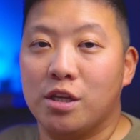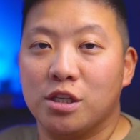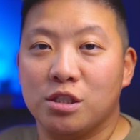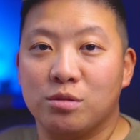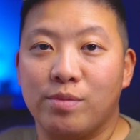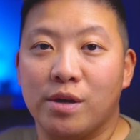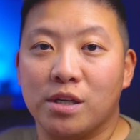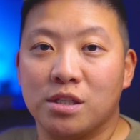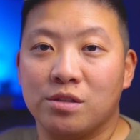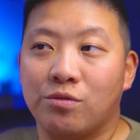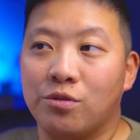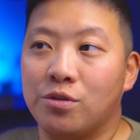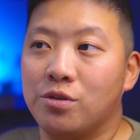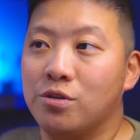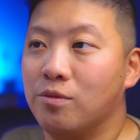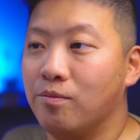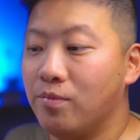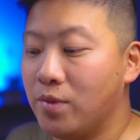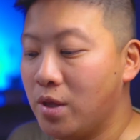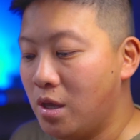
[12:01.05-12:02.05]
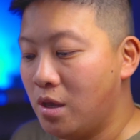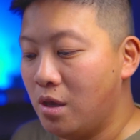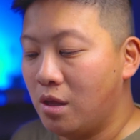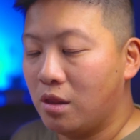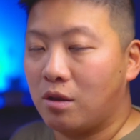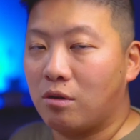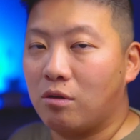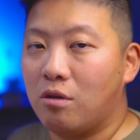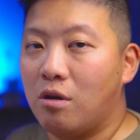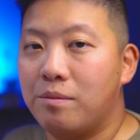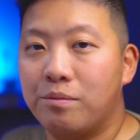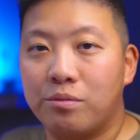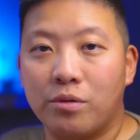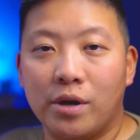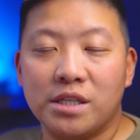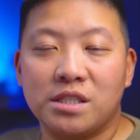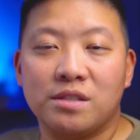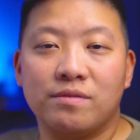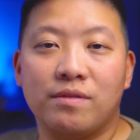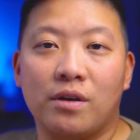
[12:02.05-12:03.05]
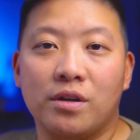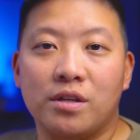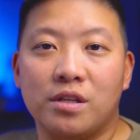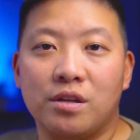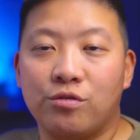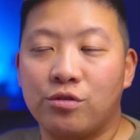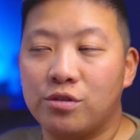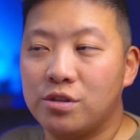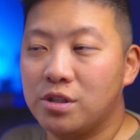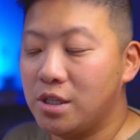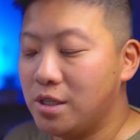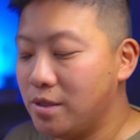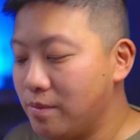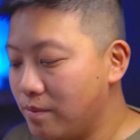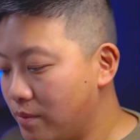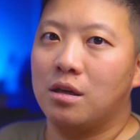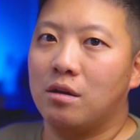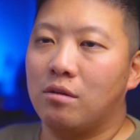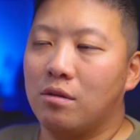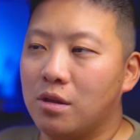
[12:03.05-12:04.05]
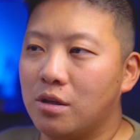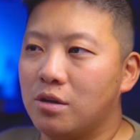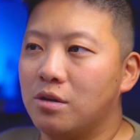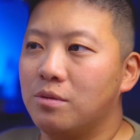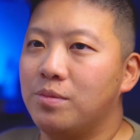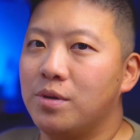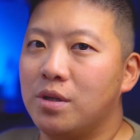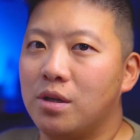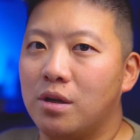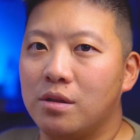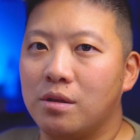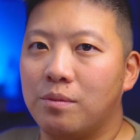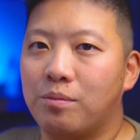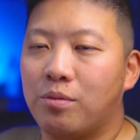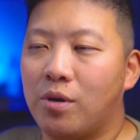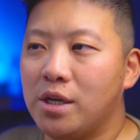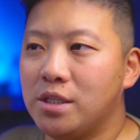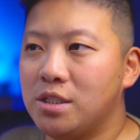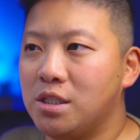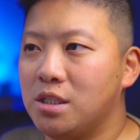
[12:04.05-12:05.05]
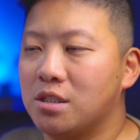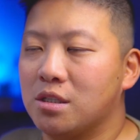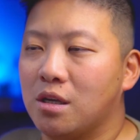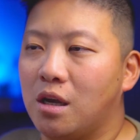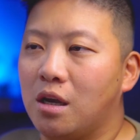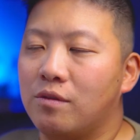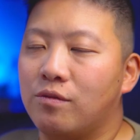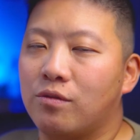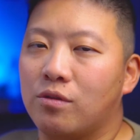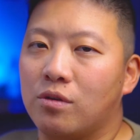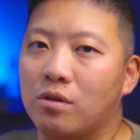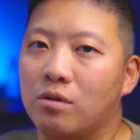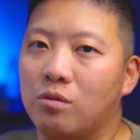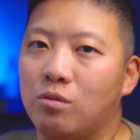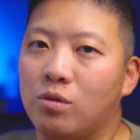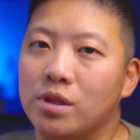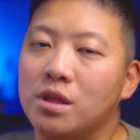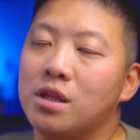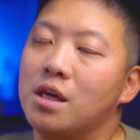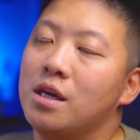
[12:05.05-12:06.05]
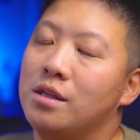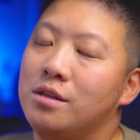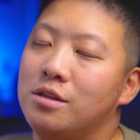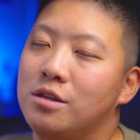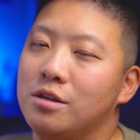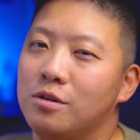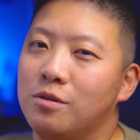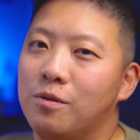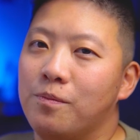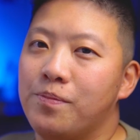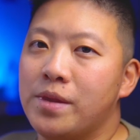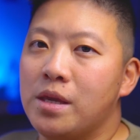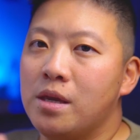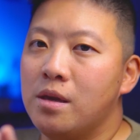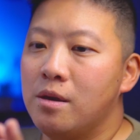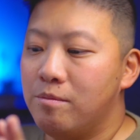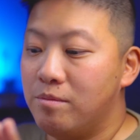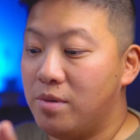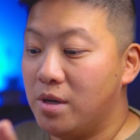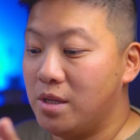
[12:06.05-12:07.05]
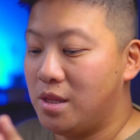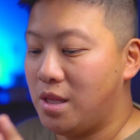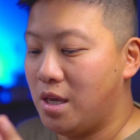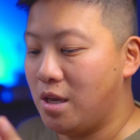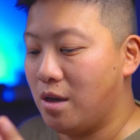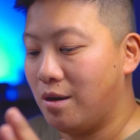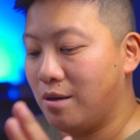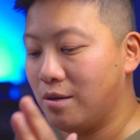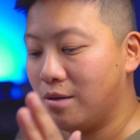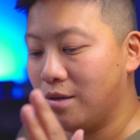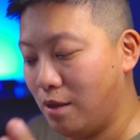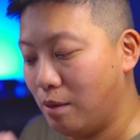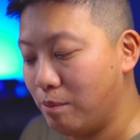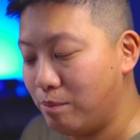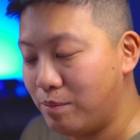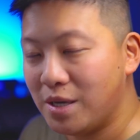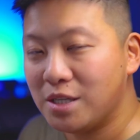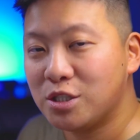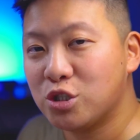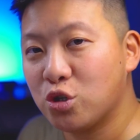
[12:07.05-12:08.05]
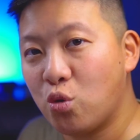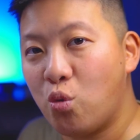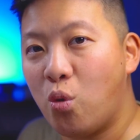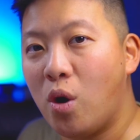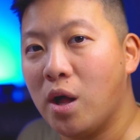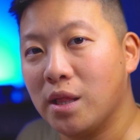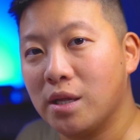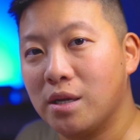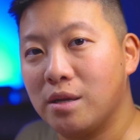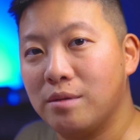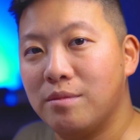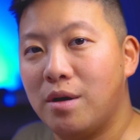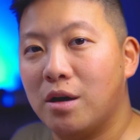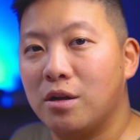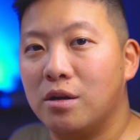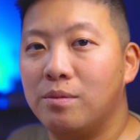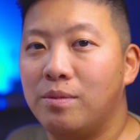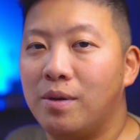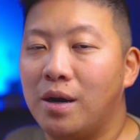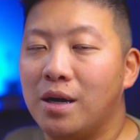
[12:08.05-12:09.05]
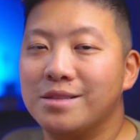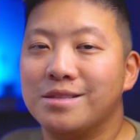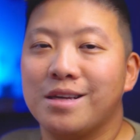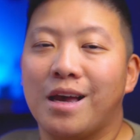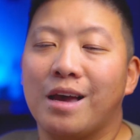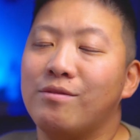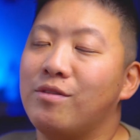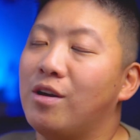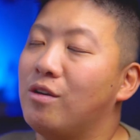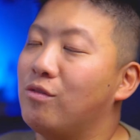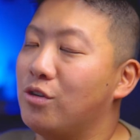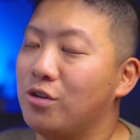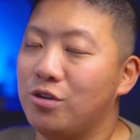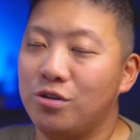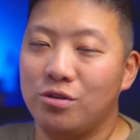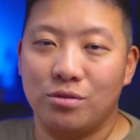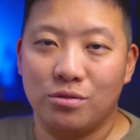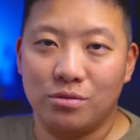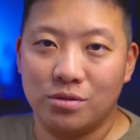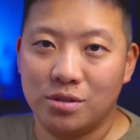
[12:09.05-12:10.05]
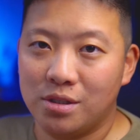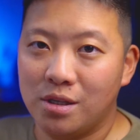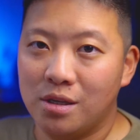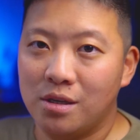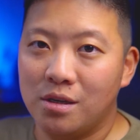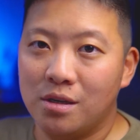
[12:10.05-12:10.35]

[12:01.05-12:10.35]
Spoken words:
is best for you. They're all priced very differently. They're a little bit on the pricey side for what they do, but they are the best quality monopods I've ever used